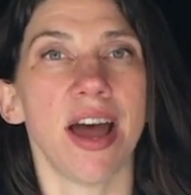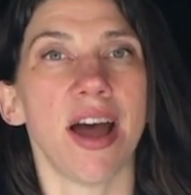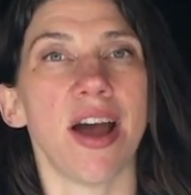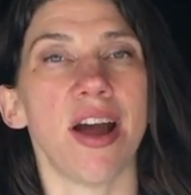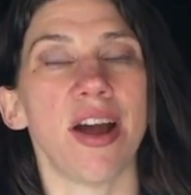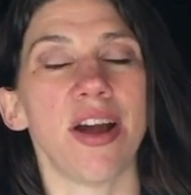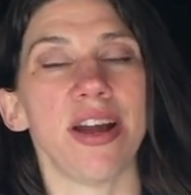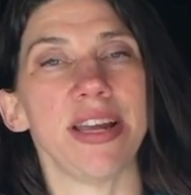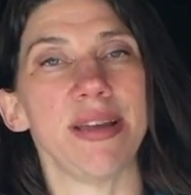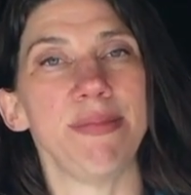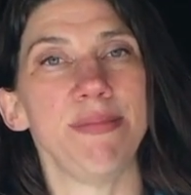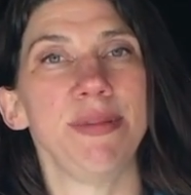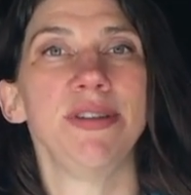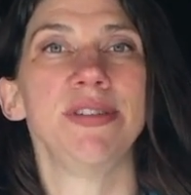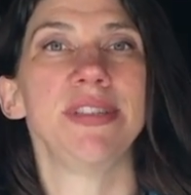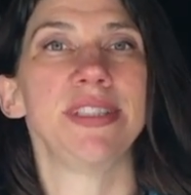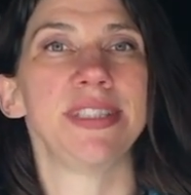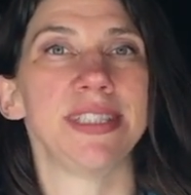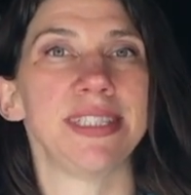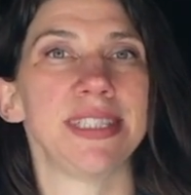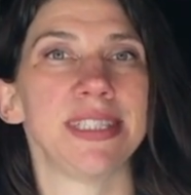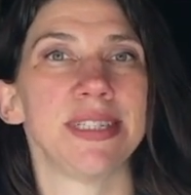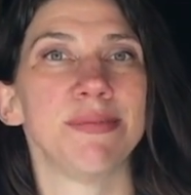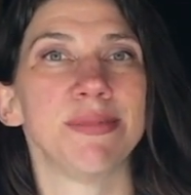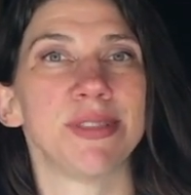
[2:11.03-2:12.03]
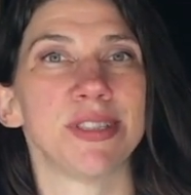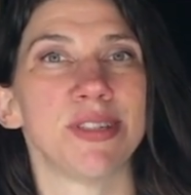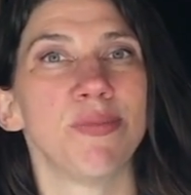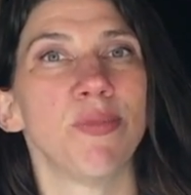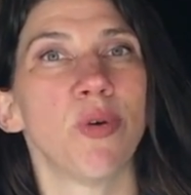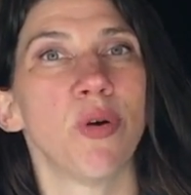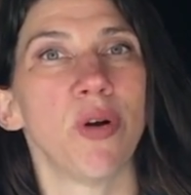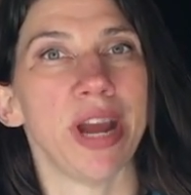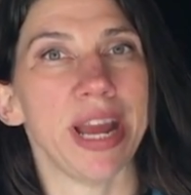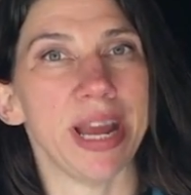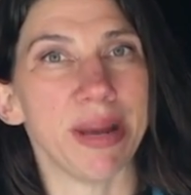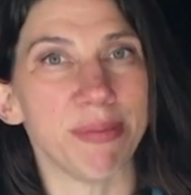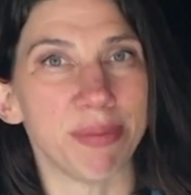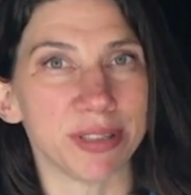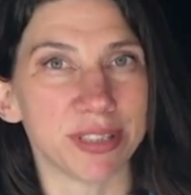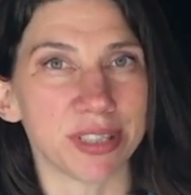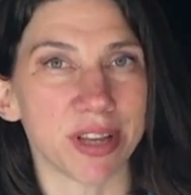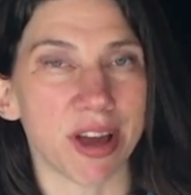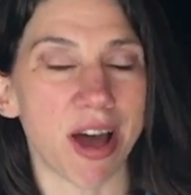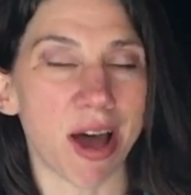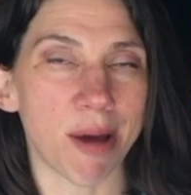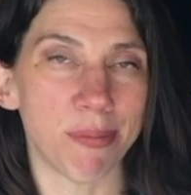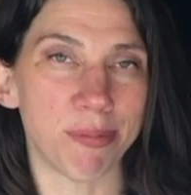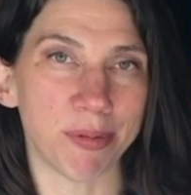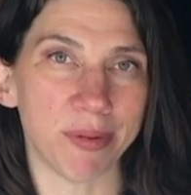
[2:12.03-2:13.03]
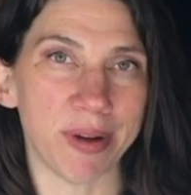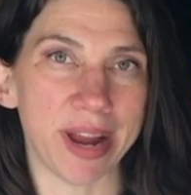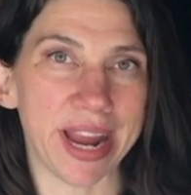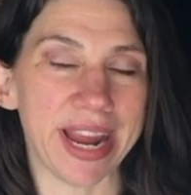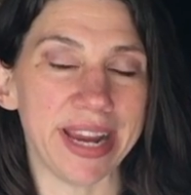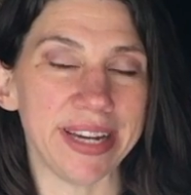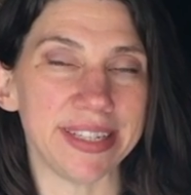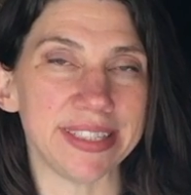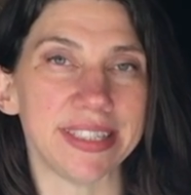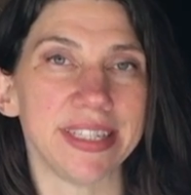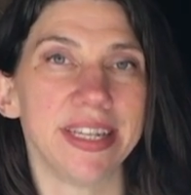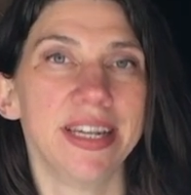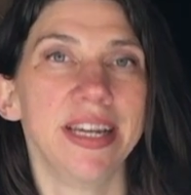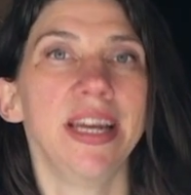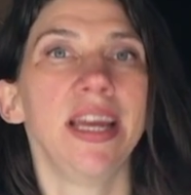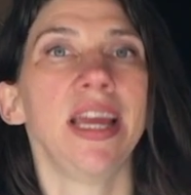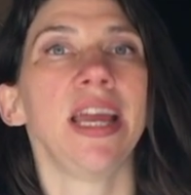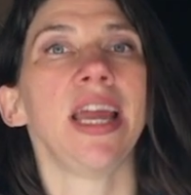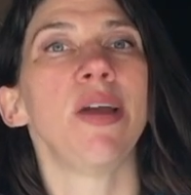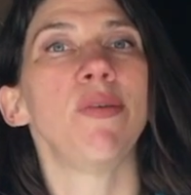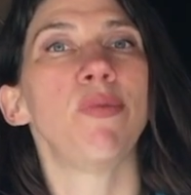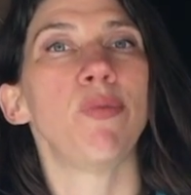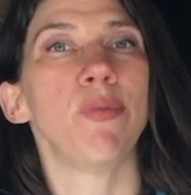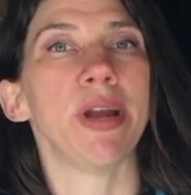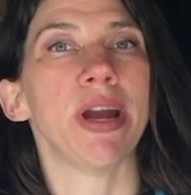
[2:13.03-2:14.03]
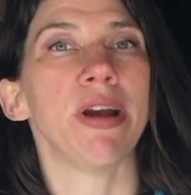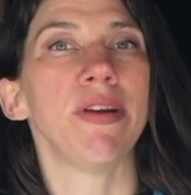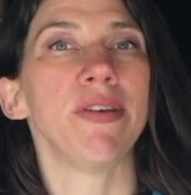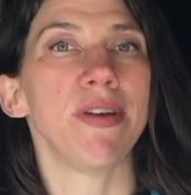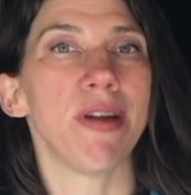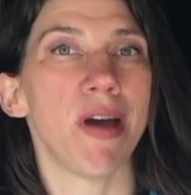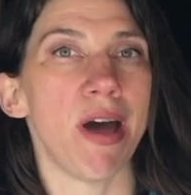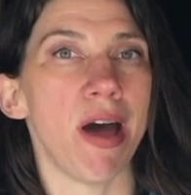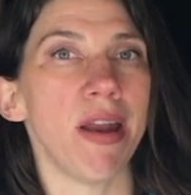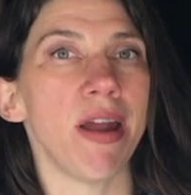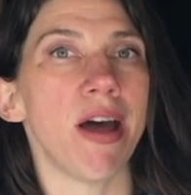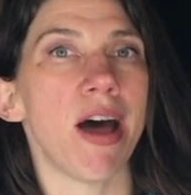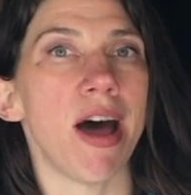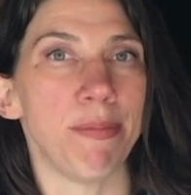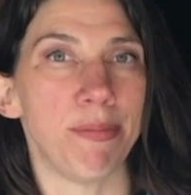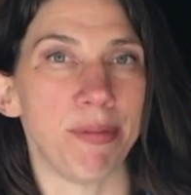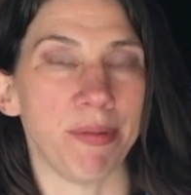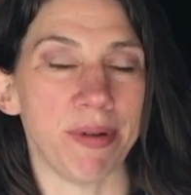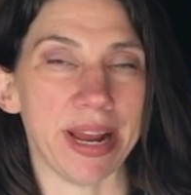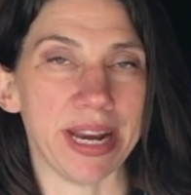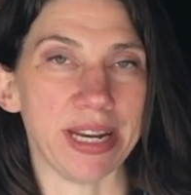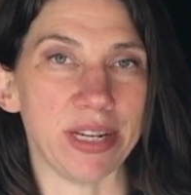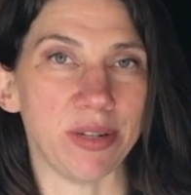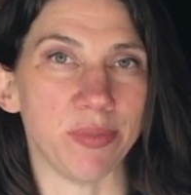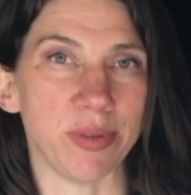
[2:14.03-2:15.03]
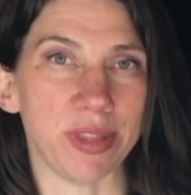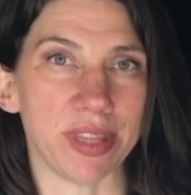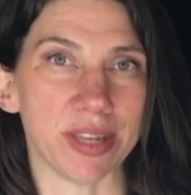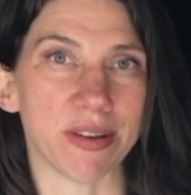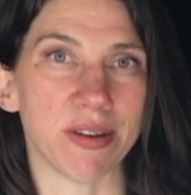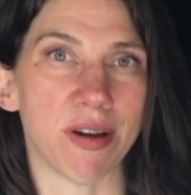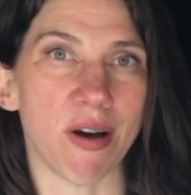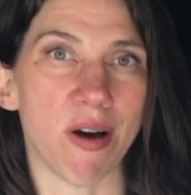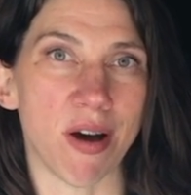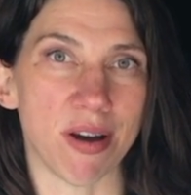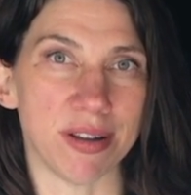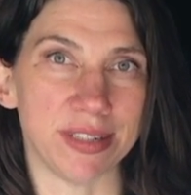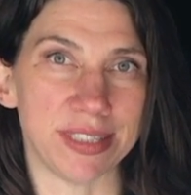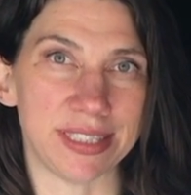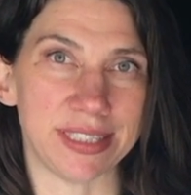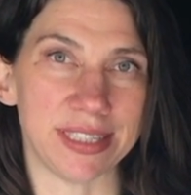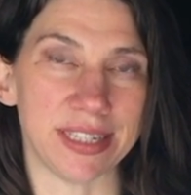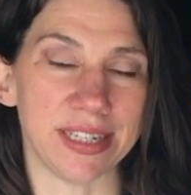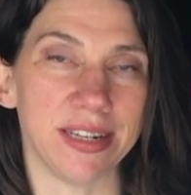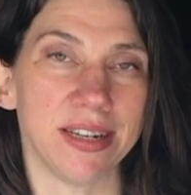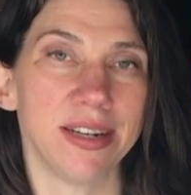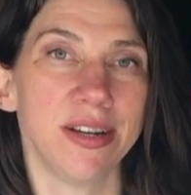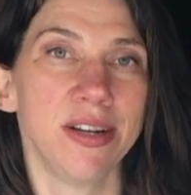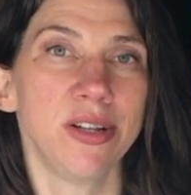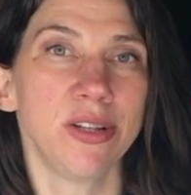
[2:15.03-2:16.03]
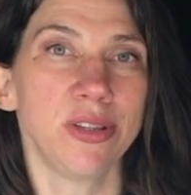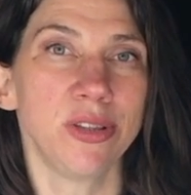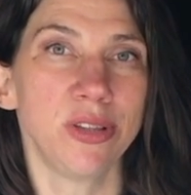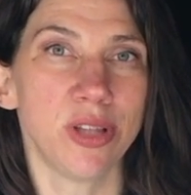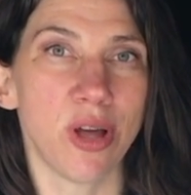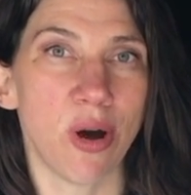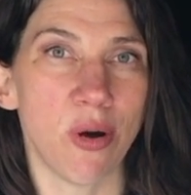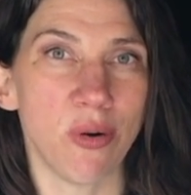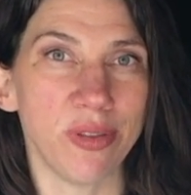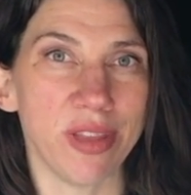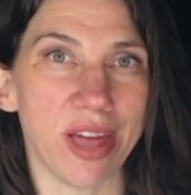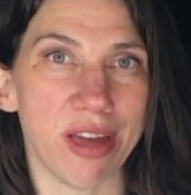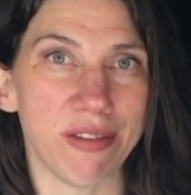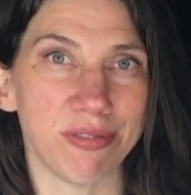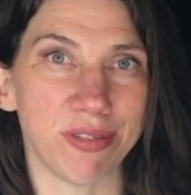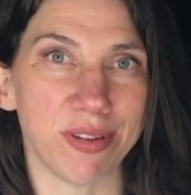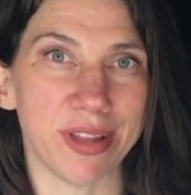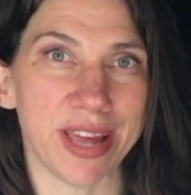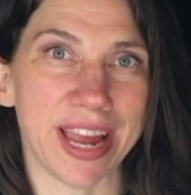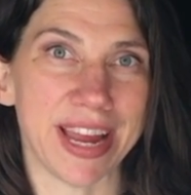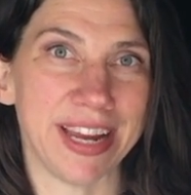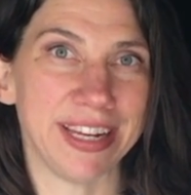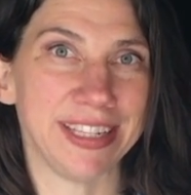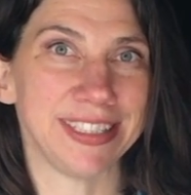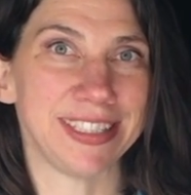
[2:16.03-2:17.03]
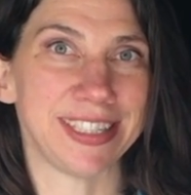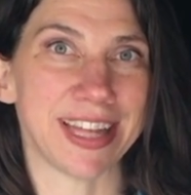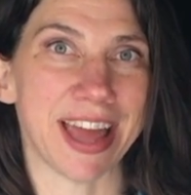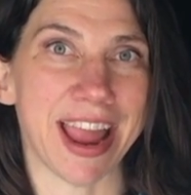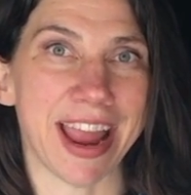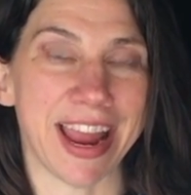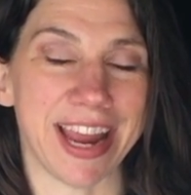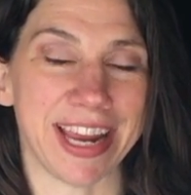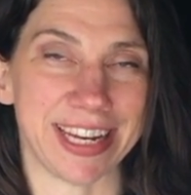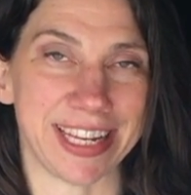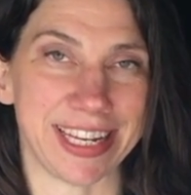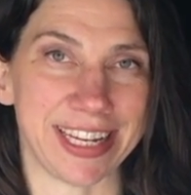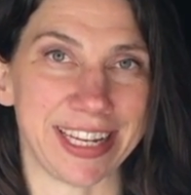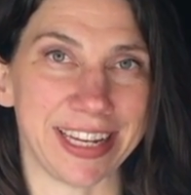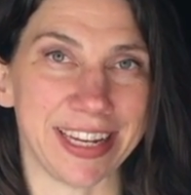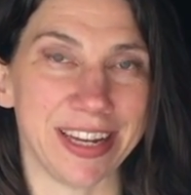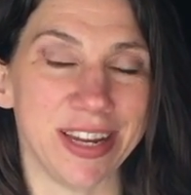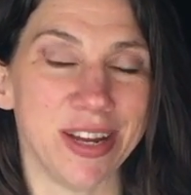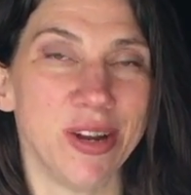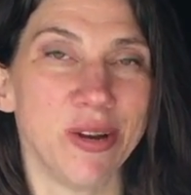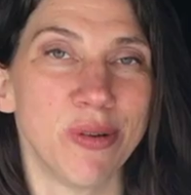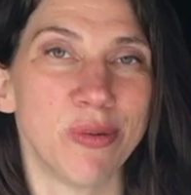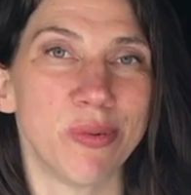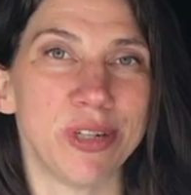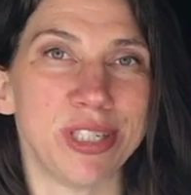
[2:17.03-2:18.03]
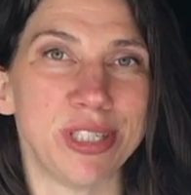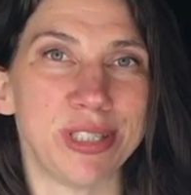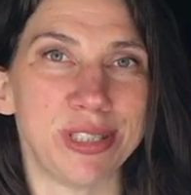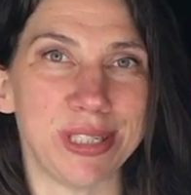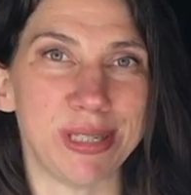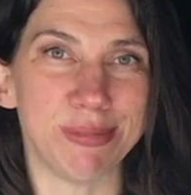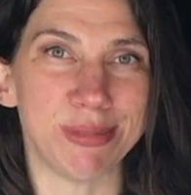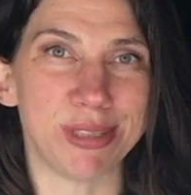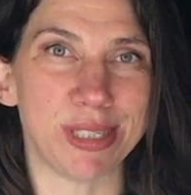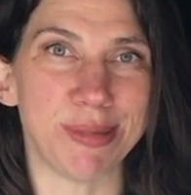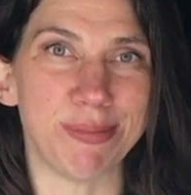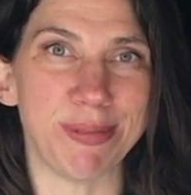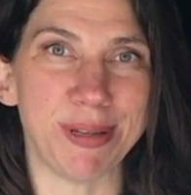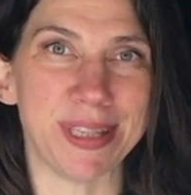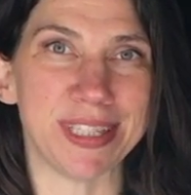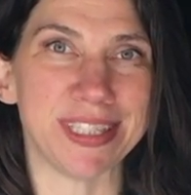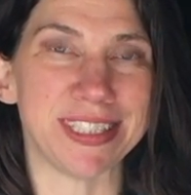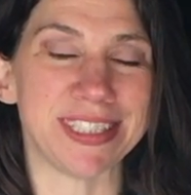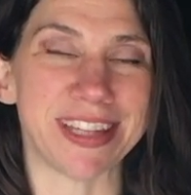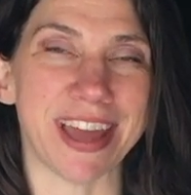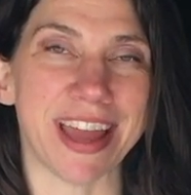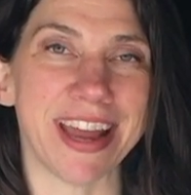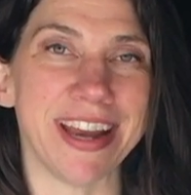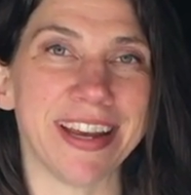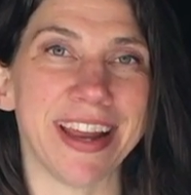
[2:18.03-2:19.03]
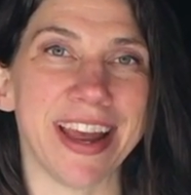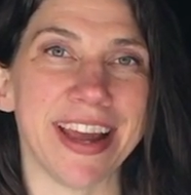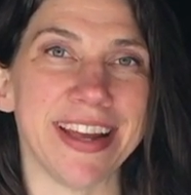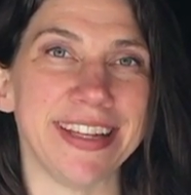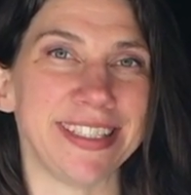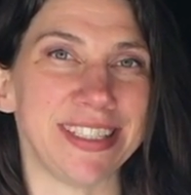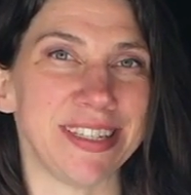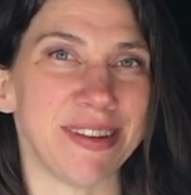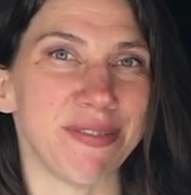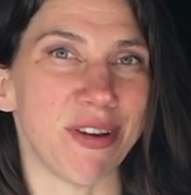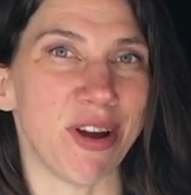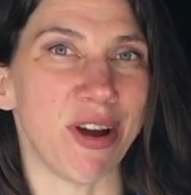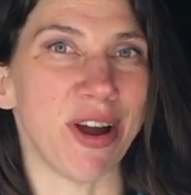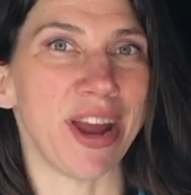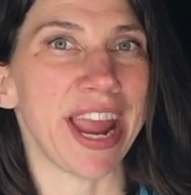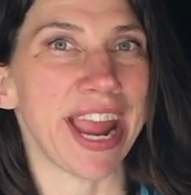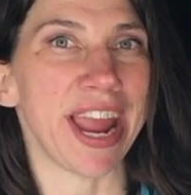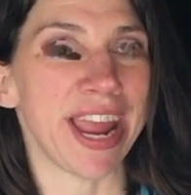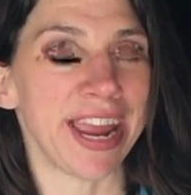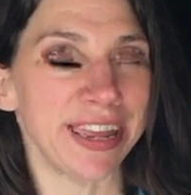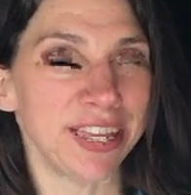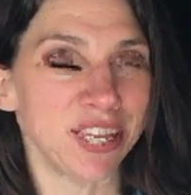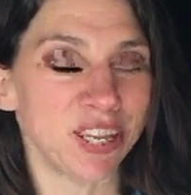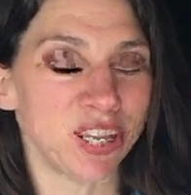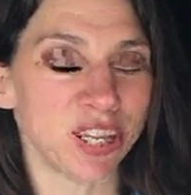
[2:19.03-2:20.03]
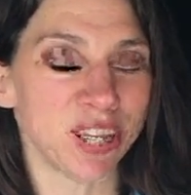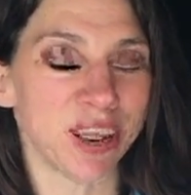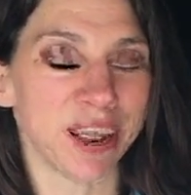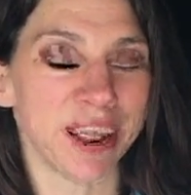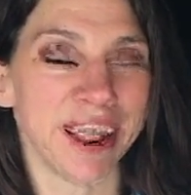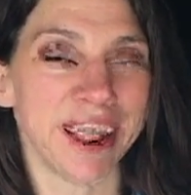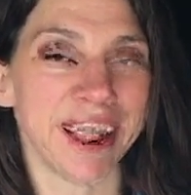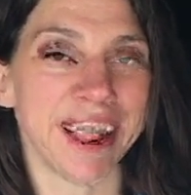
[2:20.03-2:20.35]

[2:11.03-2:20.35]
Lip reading: our immune systems are more able to operate if we are not operating with a constant low-level anxiety, which seems to be the zeitgeist of our age.